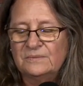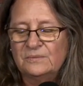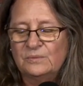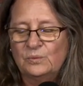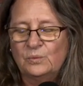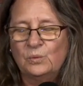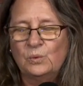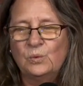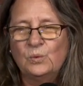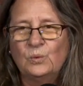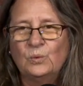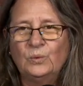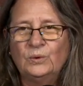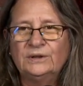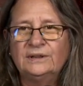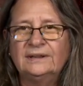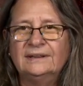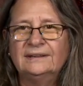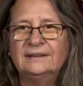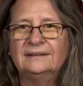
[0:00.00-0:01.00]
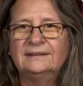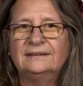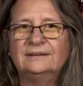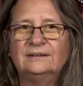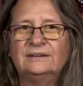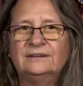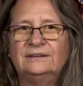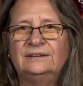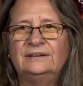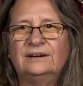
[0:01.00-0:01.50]
when
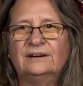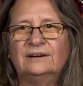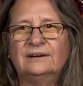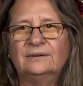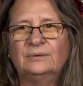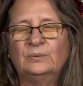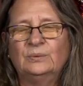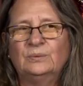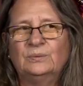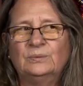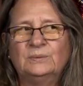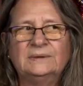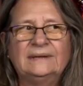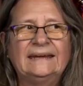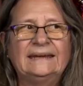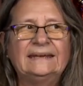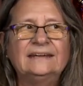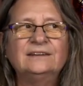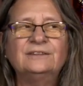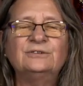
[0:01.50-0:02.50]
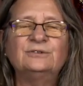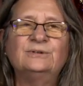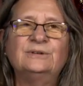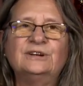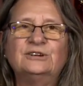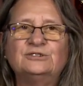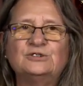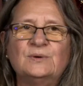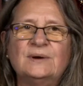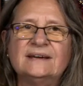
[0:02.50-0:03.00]
they get through
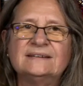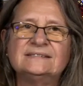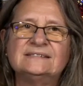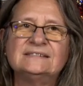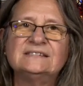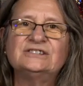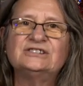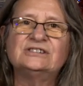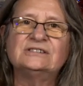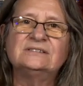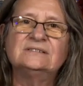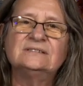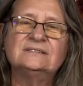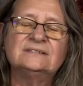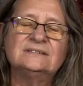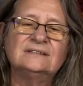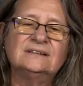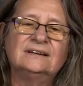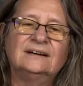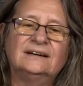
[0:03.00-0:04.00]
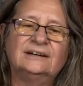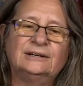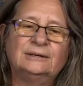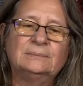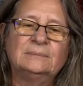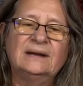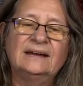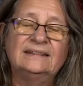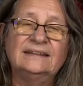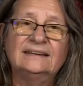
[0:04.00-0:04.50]
their transitions.
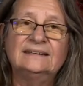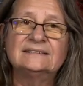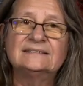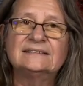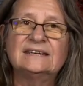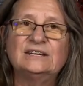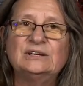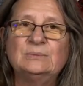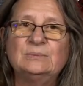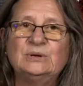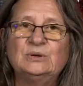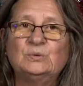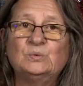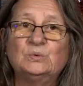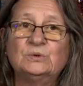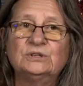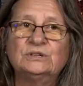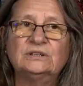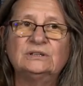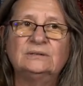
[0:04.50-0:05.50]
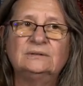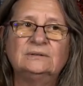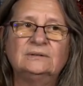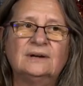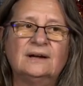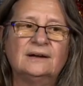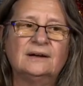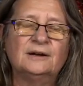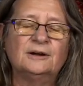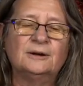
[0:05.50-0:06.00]
I think it's going to be really
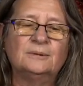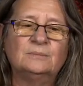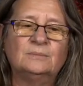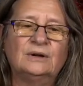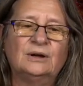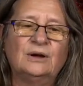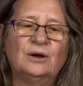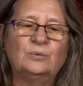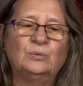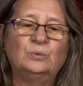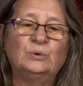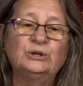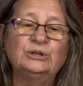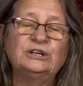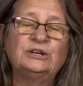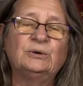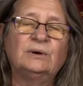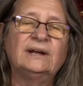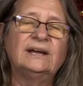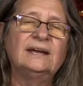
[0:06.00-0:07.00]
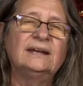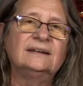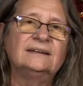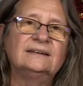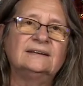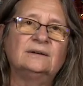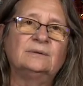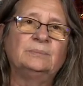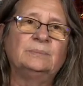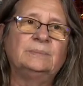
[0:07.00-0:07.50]
really great.
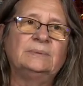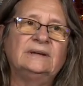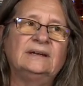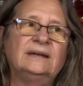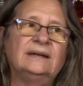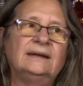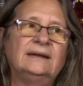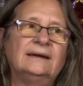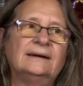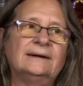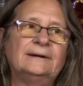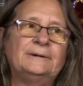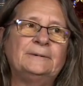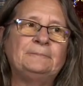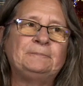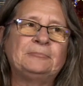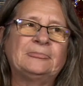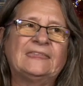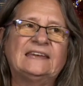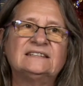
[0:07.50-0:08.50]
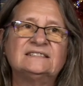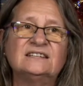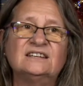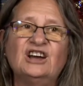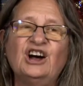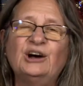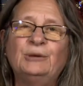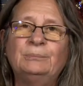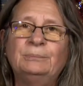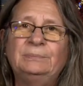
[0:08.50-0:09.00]
It'll be it's an
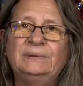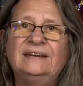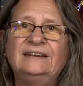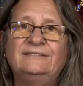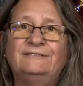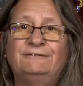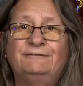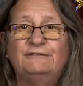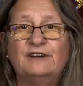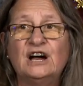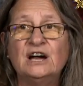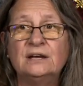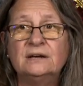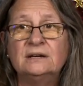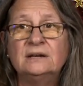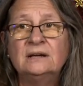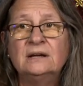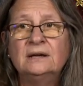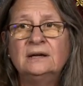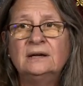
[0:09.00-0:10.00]
upbeat, fun